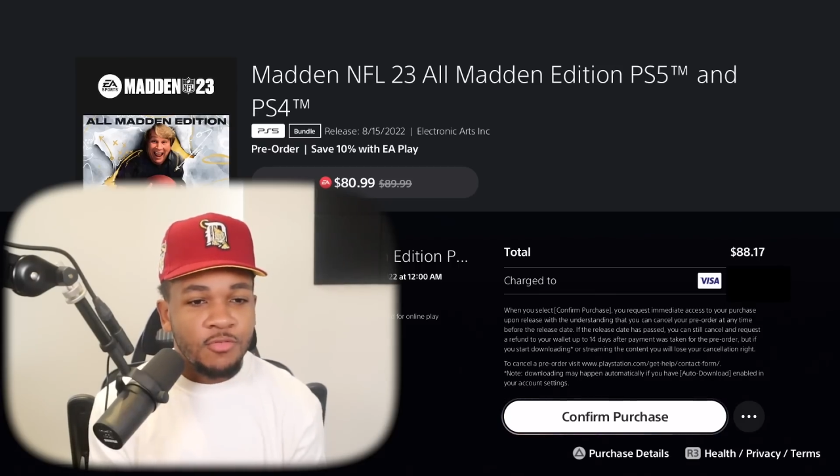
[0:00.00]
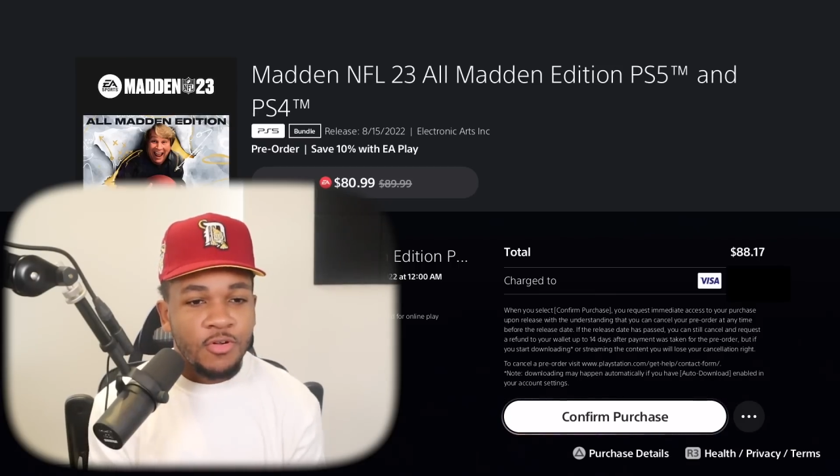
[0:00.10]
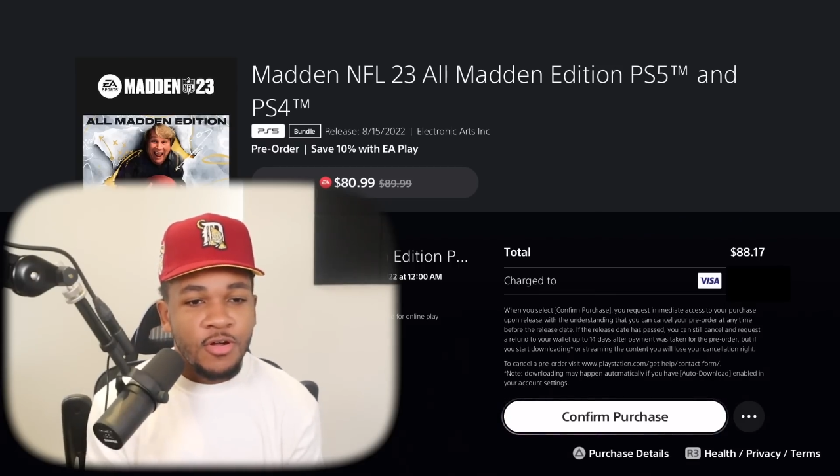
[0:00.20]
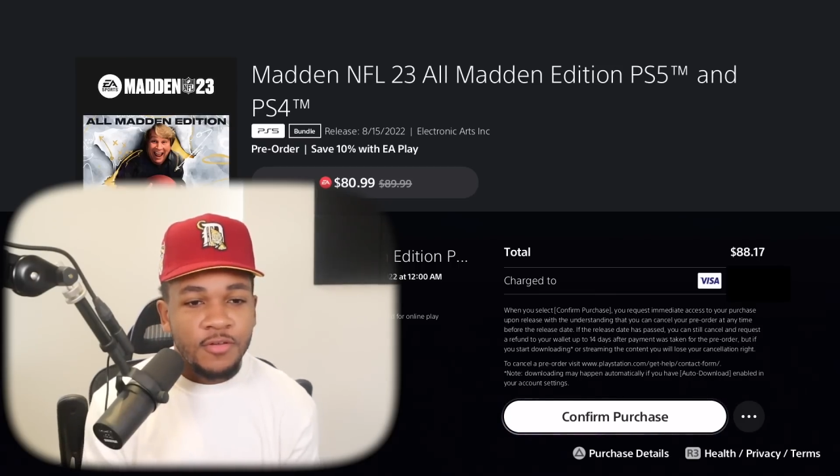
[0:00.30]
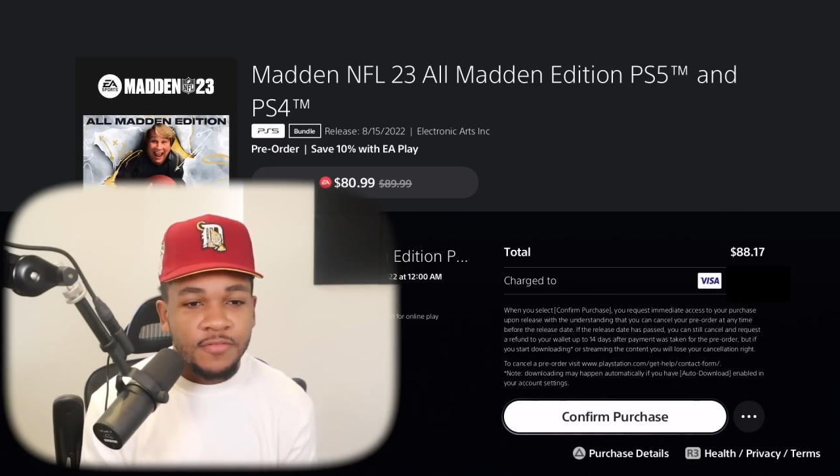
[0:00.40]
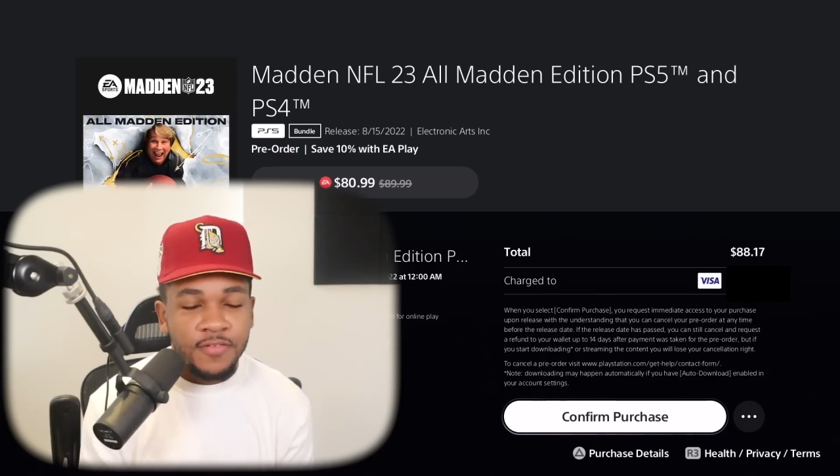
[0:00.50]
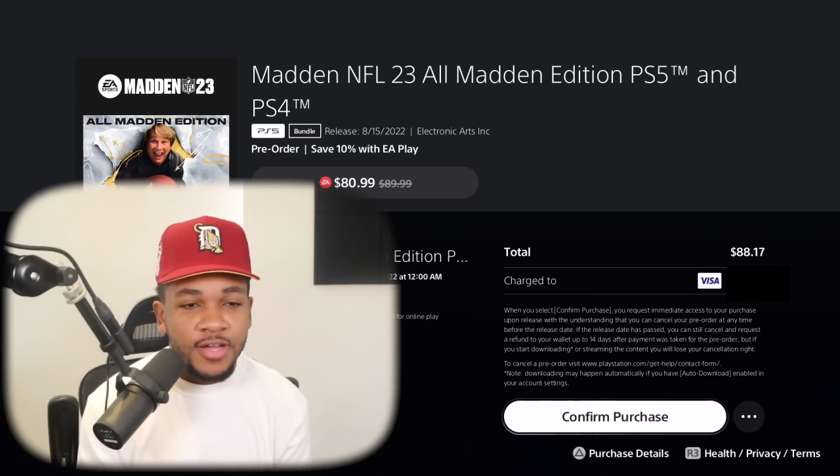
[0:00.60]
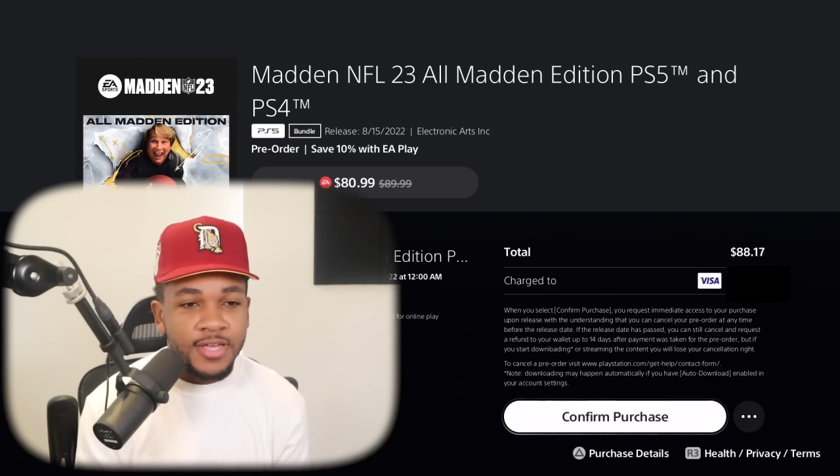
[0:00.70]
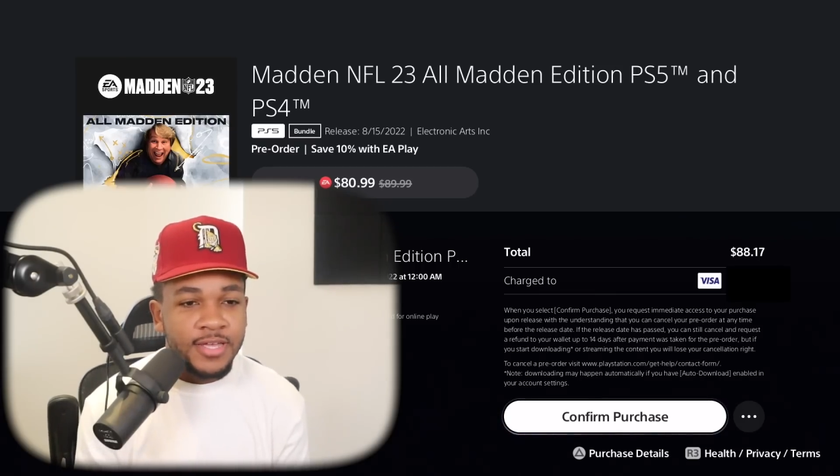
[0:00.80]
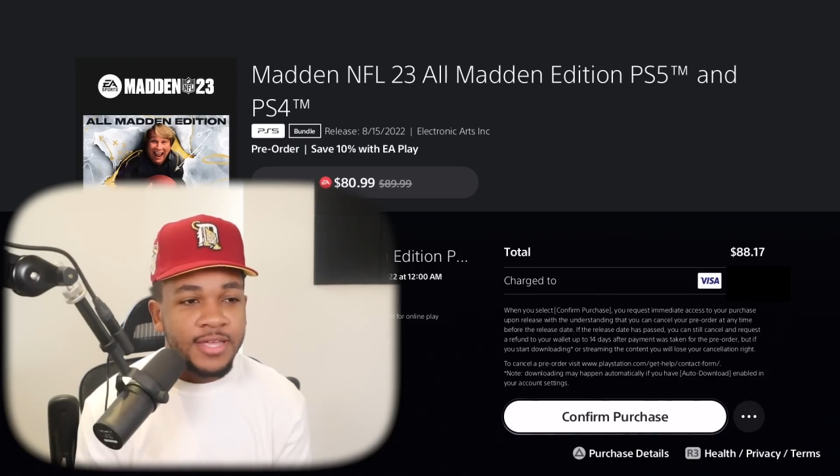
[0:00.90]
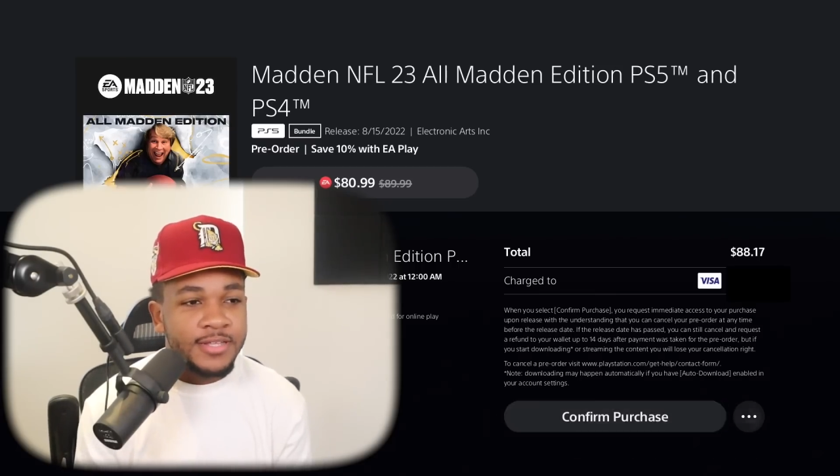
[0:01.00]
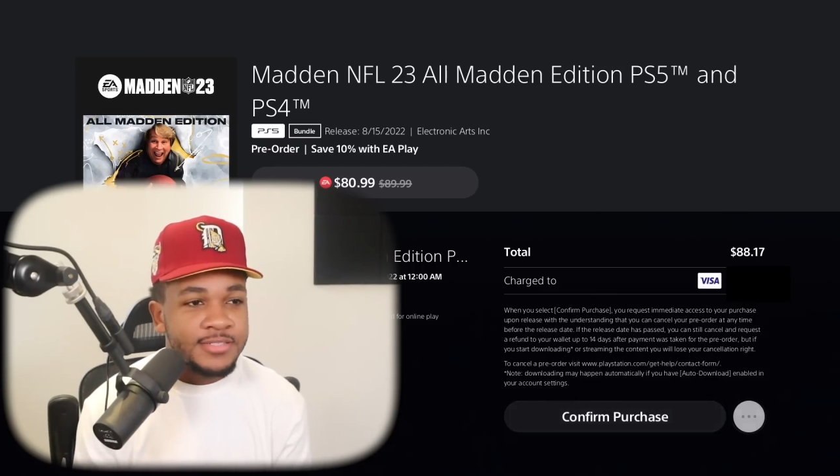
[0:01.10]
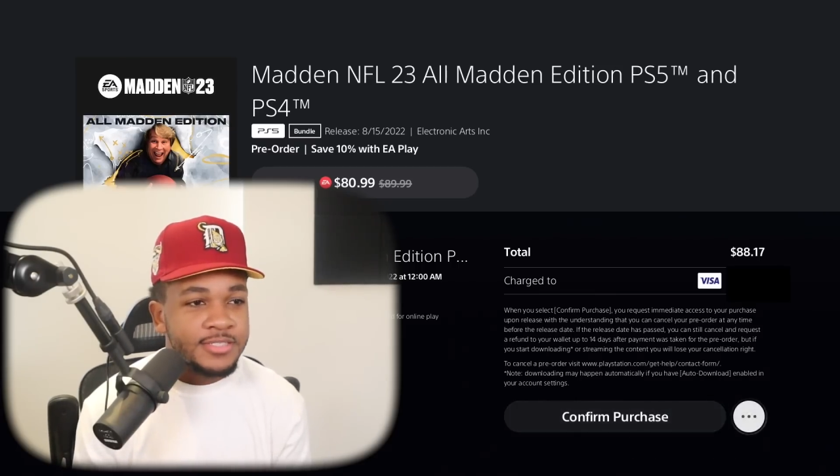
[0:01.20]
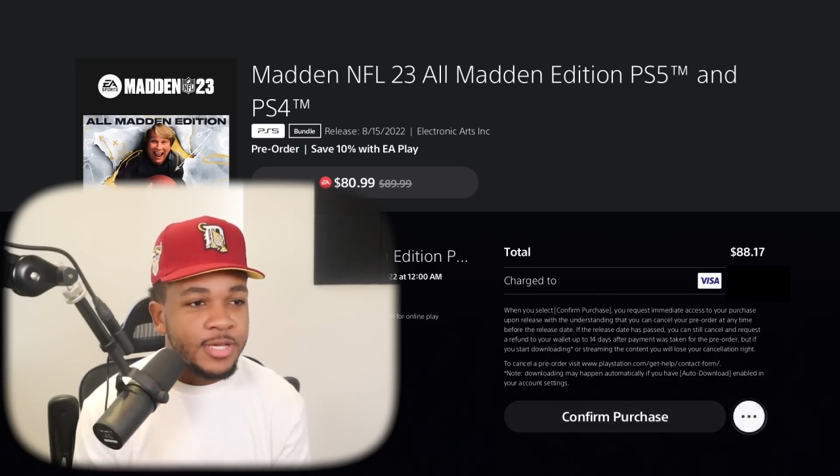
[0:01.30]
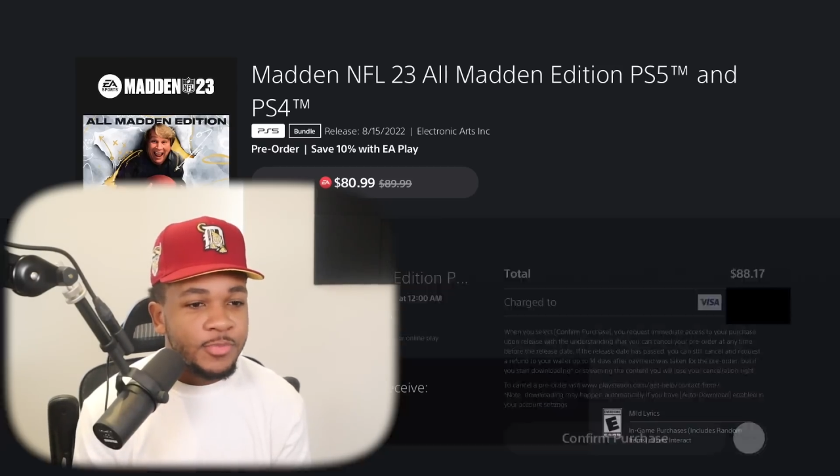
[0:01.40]
wrong fucking
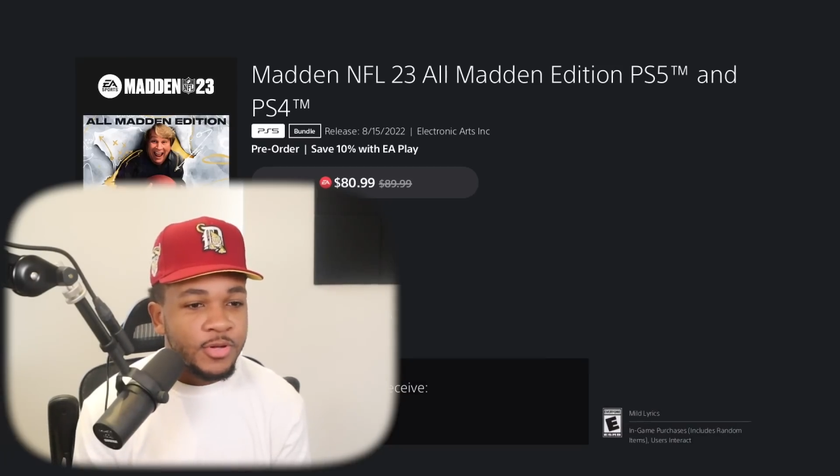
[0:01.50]
zip